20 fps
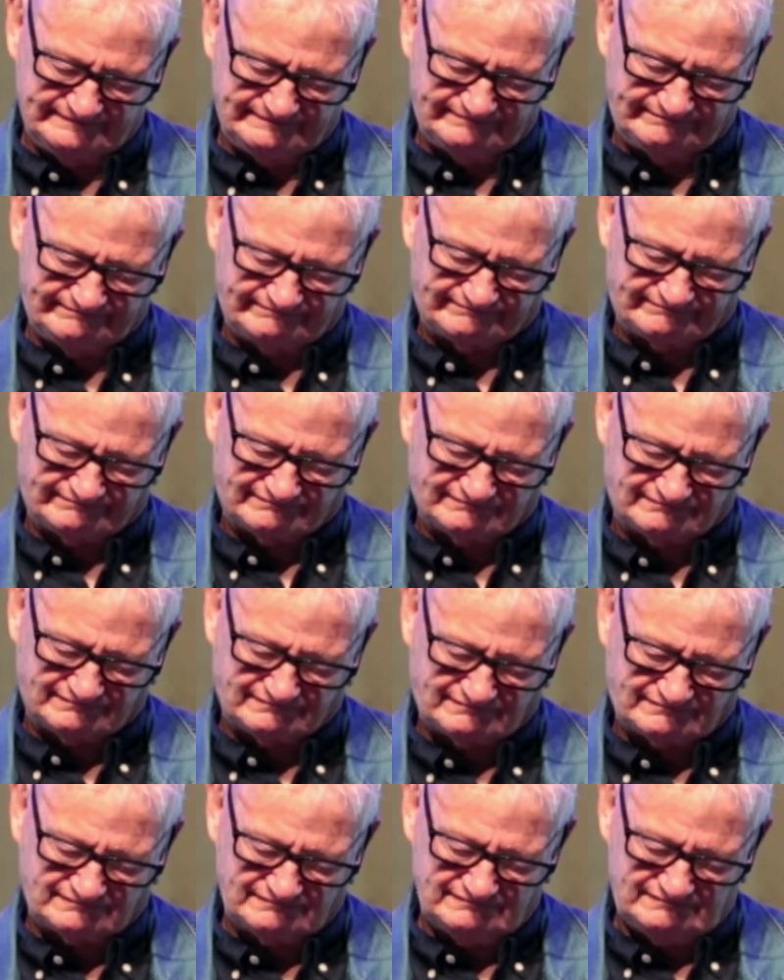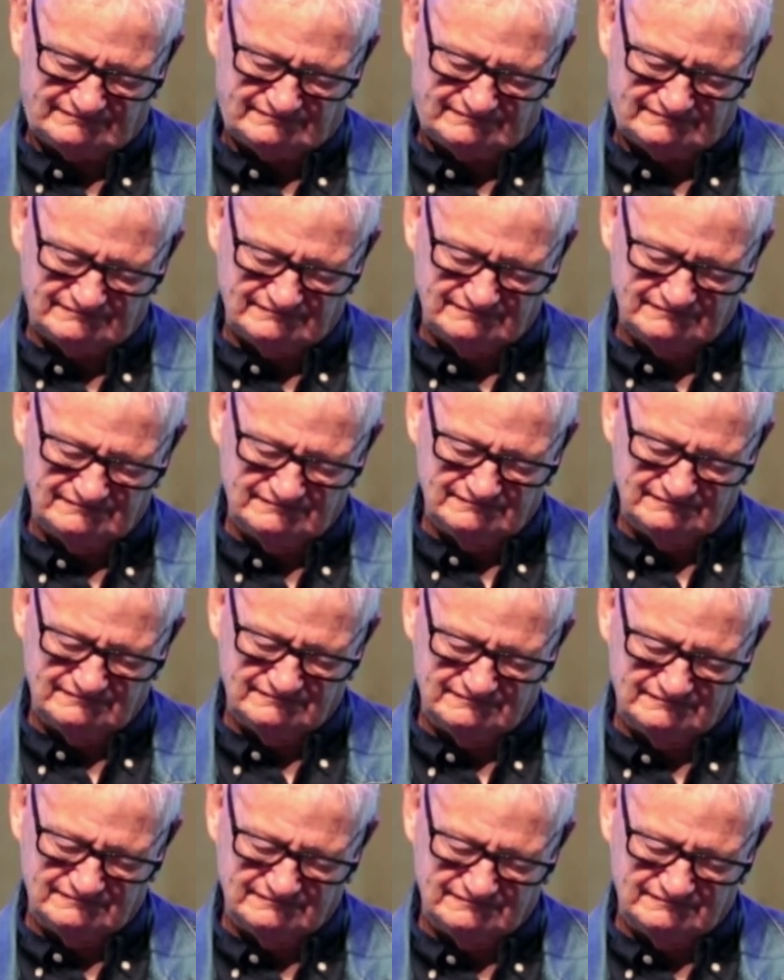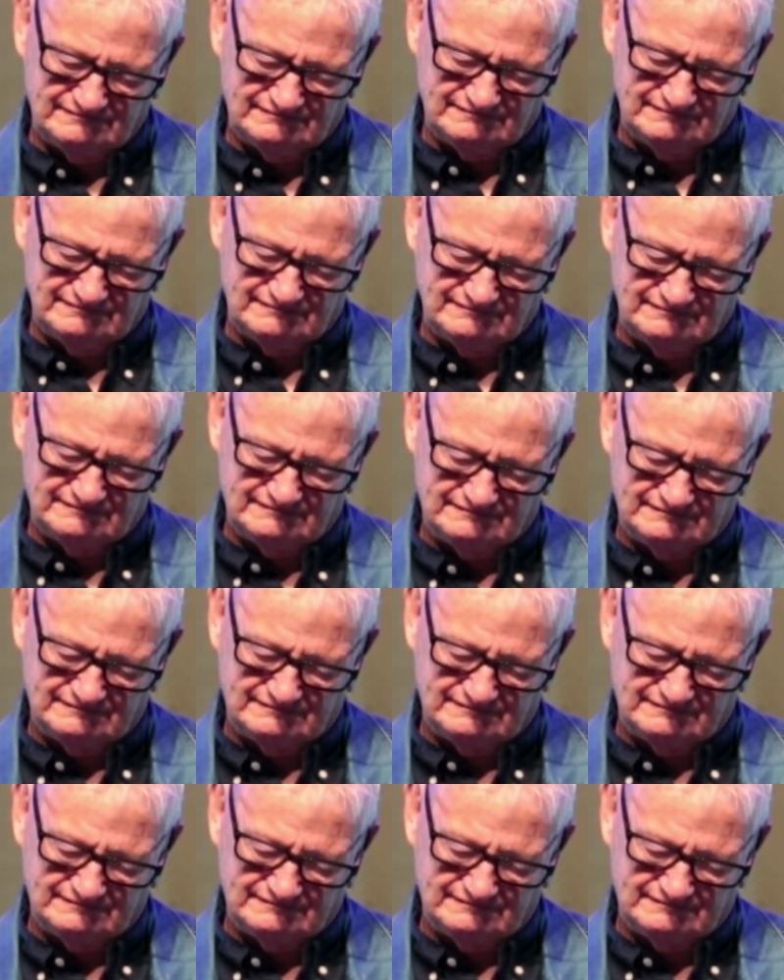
[no speech]